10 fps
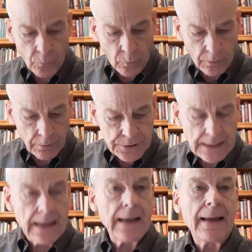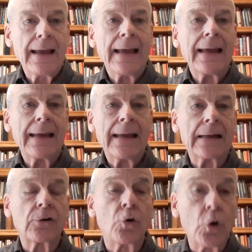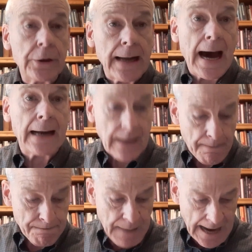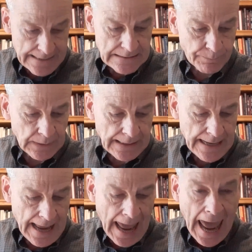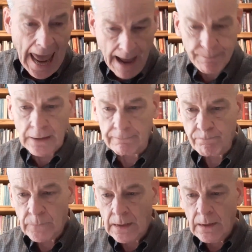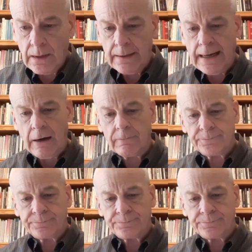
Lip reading: words, it could not possibly happen. Now,